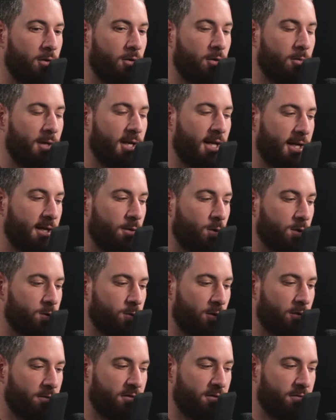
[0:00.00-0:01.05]
You mean like it was
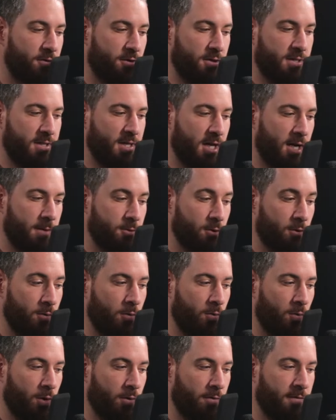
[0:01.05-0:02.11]
one of the first times, or
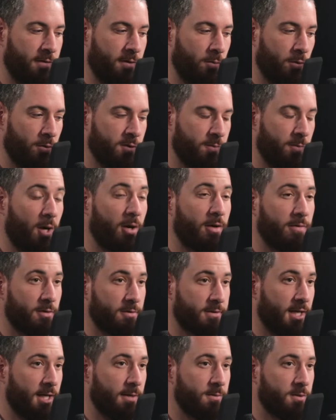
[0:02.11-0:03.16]
one of the most powerful
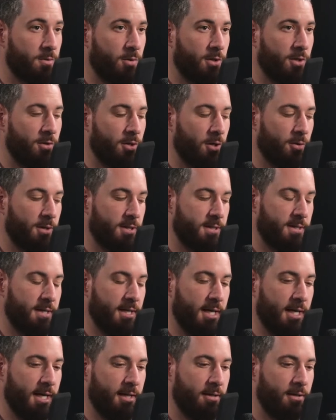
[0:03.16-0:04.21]
times where yes. you noticed
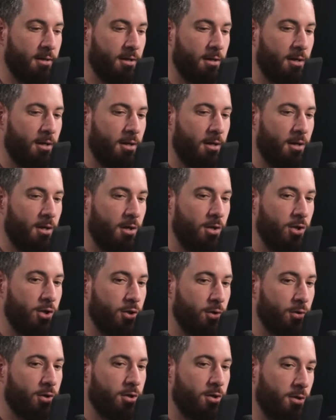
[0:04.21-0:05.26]
that
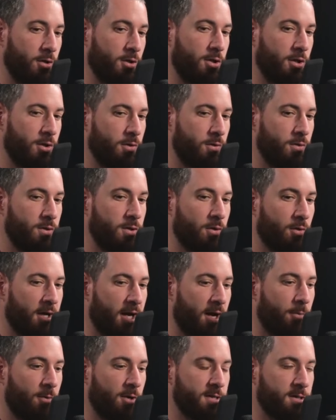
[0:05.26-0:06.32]
you could use your
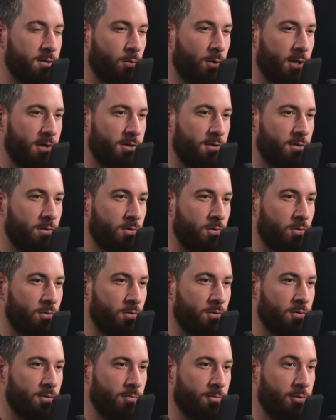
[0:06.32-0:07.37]
camera as a way to
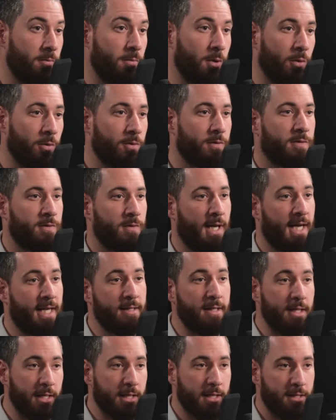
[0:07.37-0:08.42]
to promote
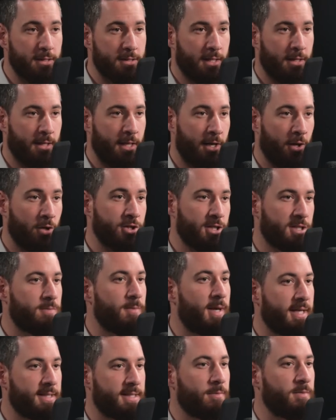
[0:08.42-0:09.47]
ideas and, and not just
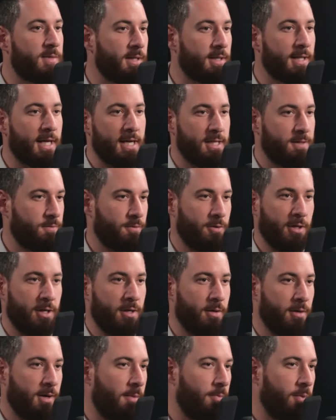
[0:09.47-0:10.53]
make something nice for a, exactly.